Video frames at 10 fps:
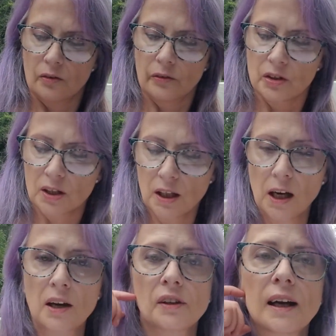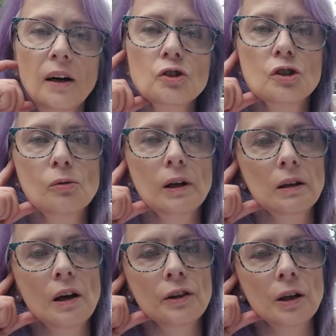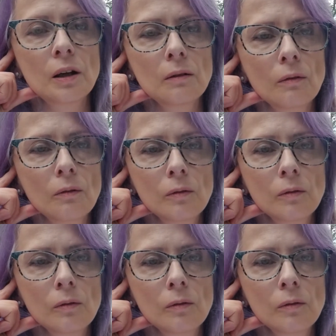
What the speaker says: Sitting on the couch doing nothing.